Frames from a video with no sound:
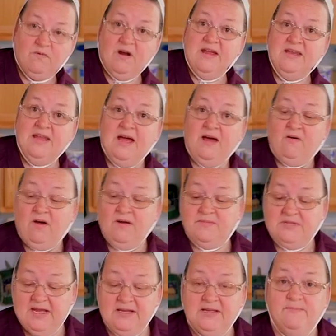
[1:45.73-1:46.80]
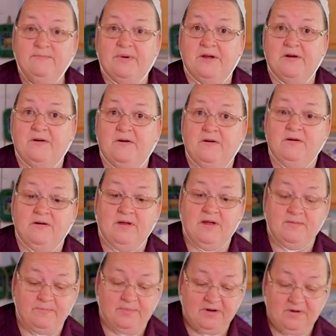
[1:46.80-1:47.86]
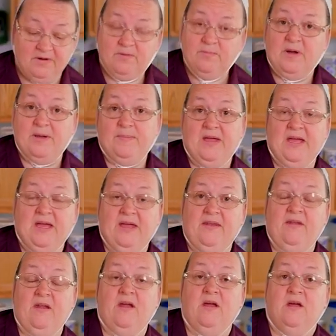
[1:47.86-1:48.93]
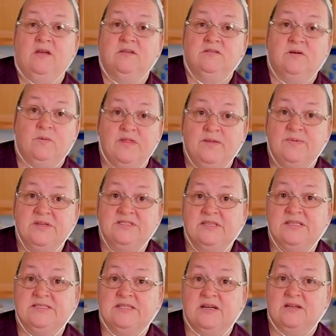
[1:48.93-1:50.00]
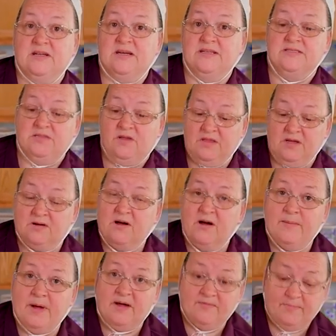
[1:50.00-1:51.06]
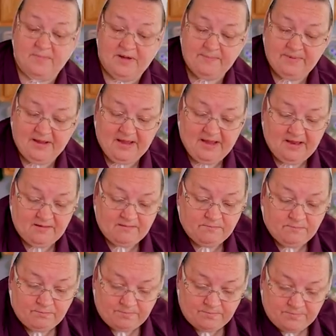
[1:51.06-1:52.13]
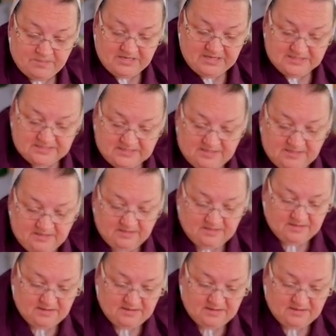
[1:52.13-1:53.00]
Right now I'm taking butter and buttering my pan so when the biscuits are done so they'll come off my pan easy.